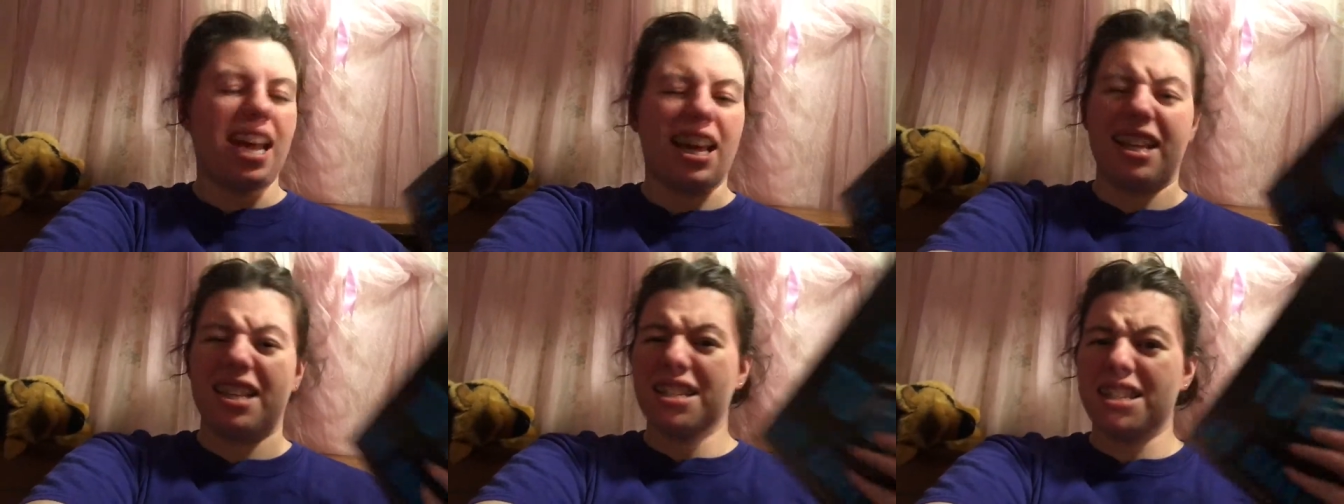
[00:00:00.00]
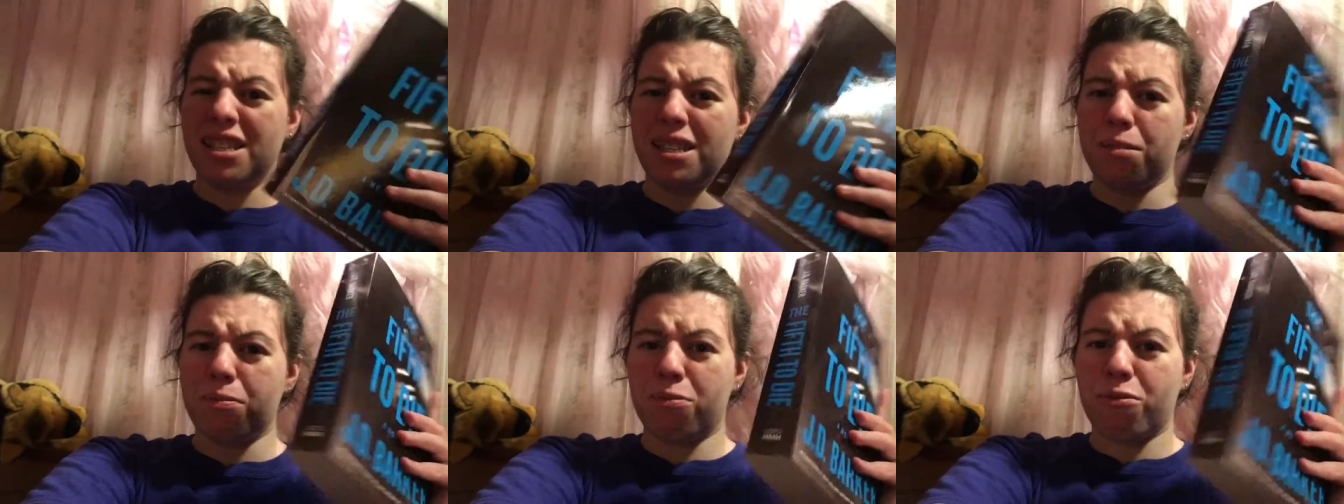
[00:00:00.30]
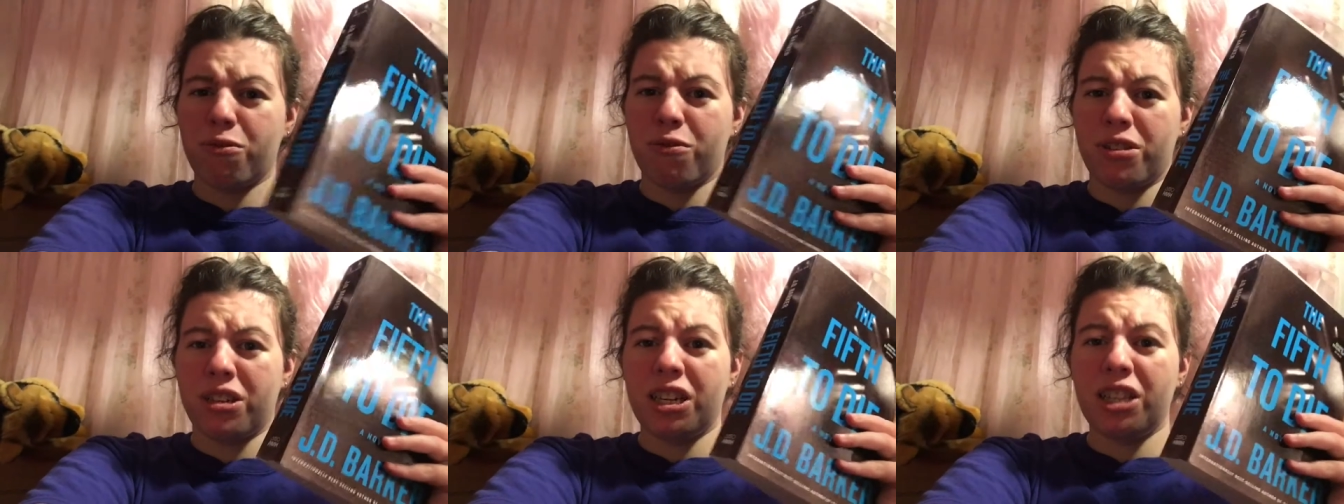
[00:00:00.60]
And this is
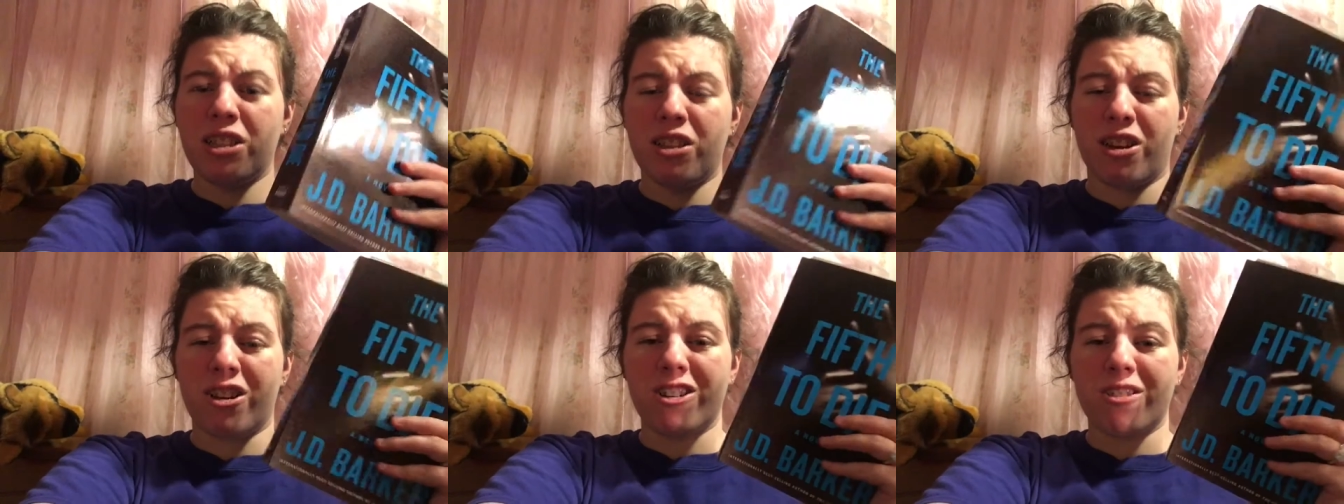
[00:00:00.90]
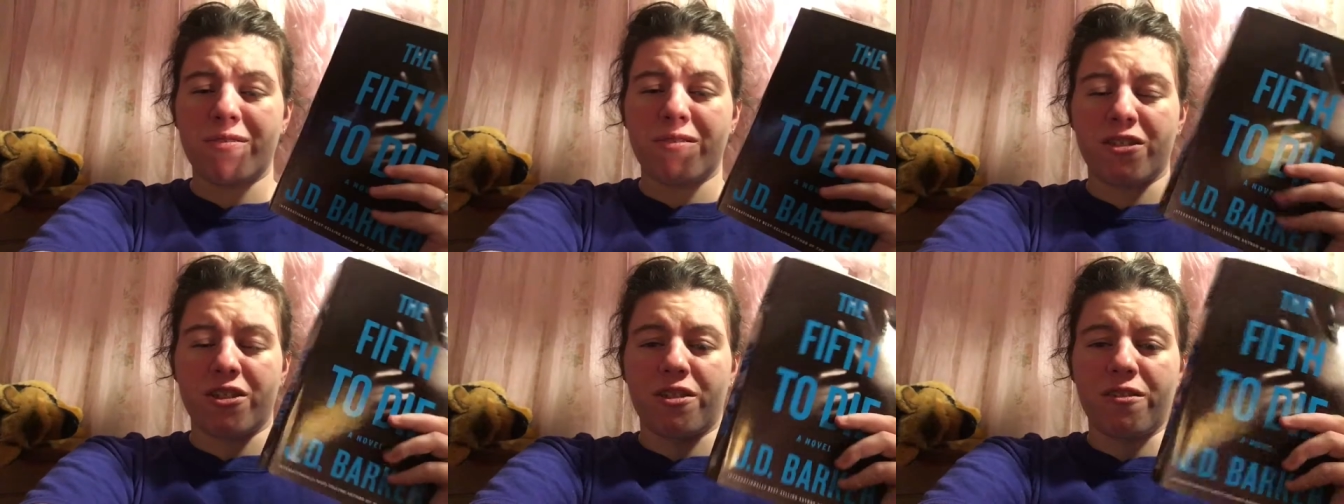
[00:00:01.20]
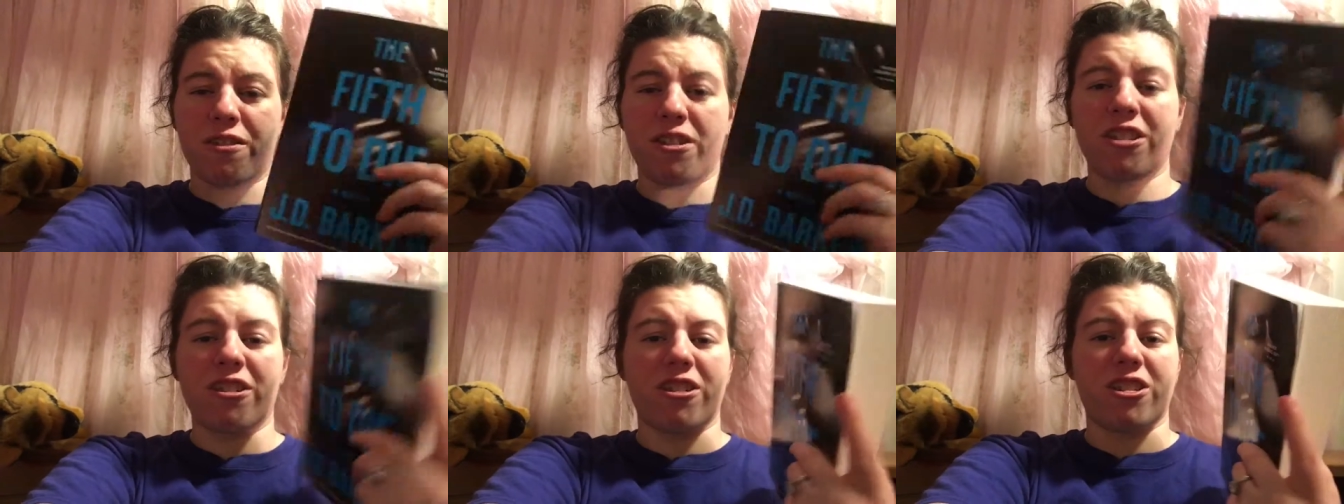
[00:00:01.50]
pretty large for a
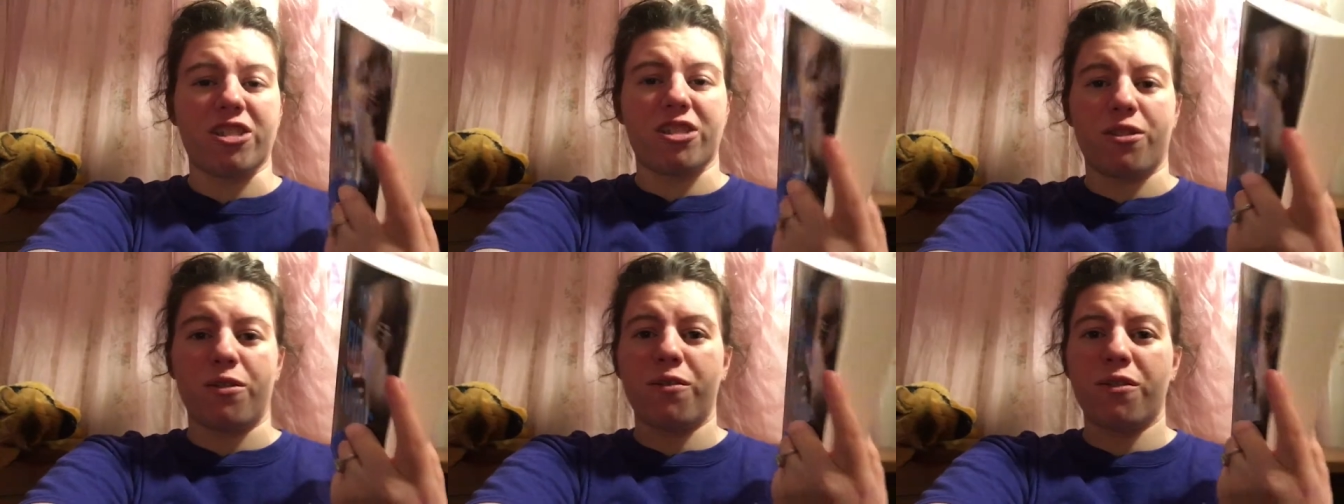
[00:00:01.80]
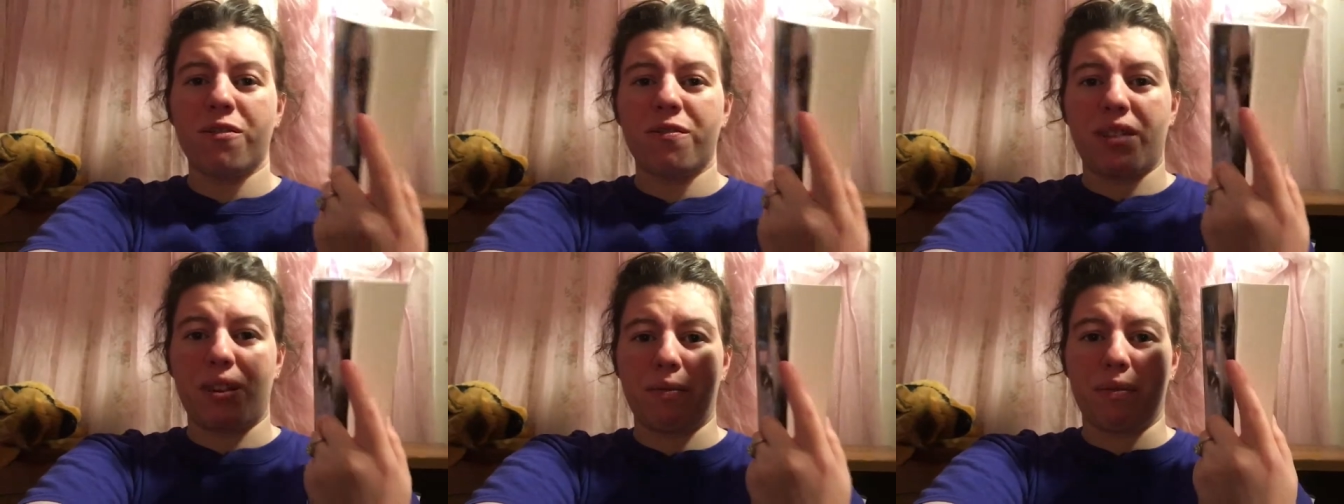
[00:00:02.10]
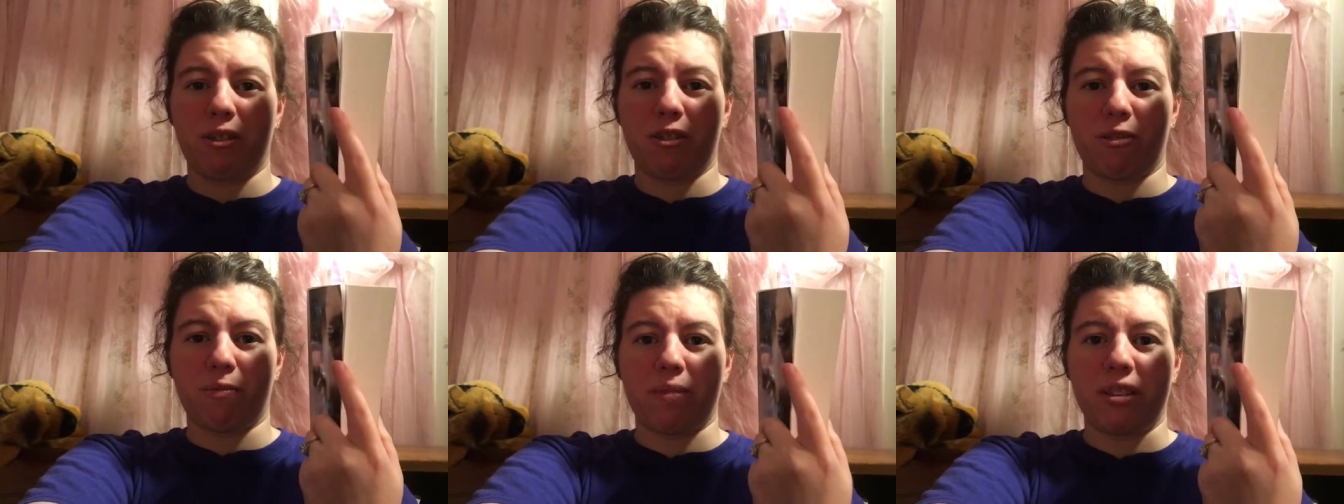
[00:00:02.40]
thriller. It's over
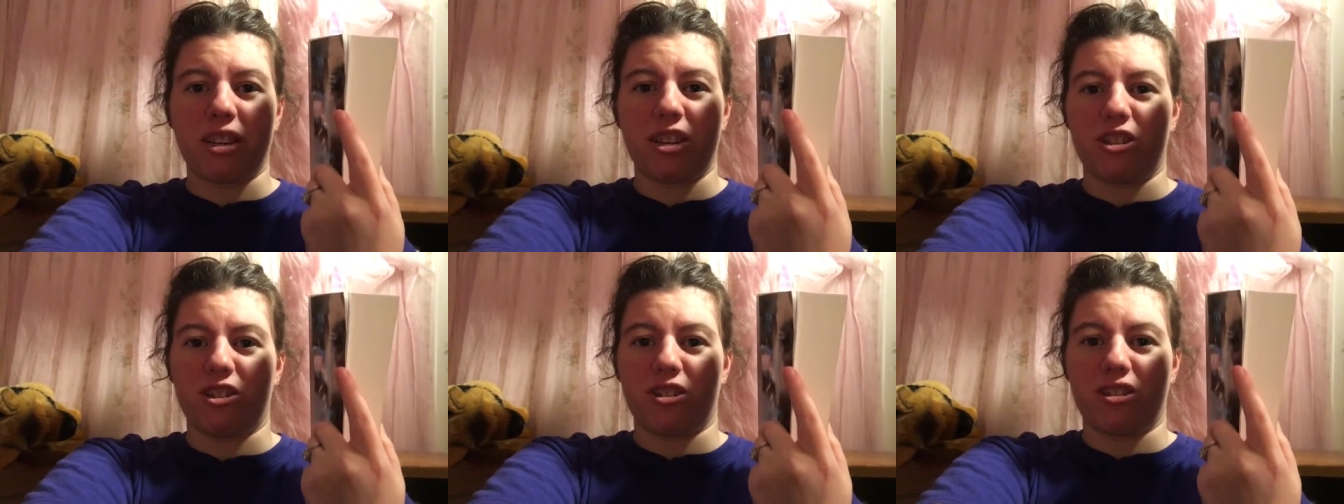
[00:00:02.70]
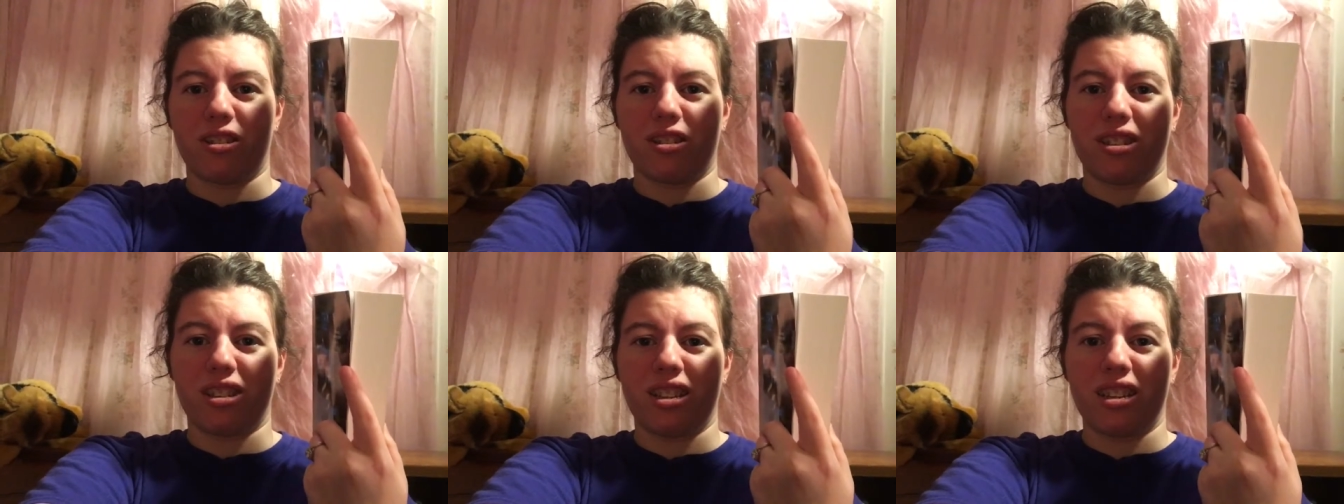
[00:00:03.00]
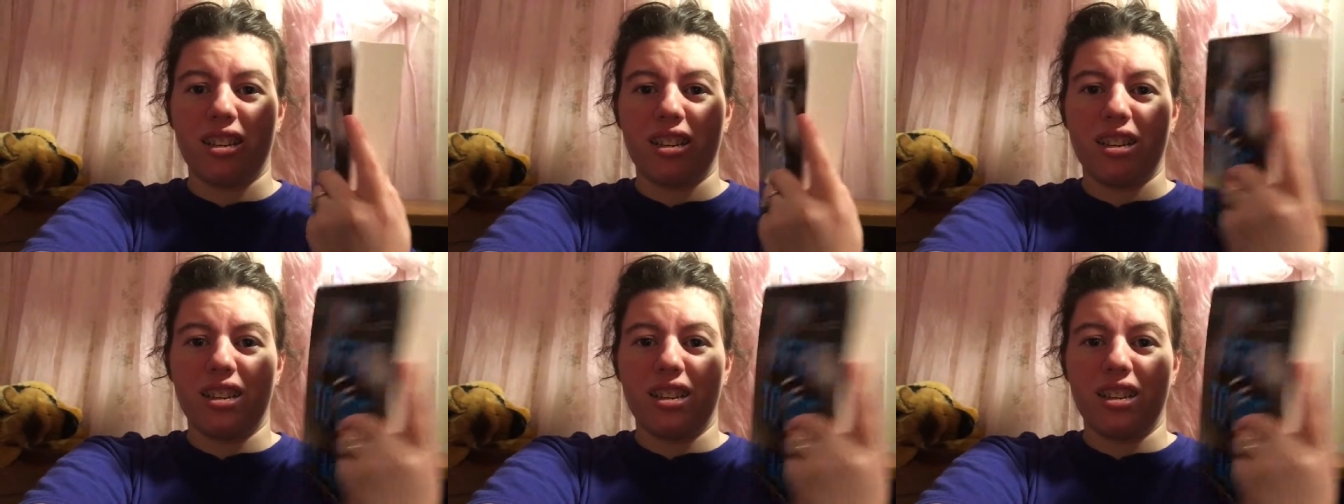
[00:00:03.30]
500 pages.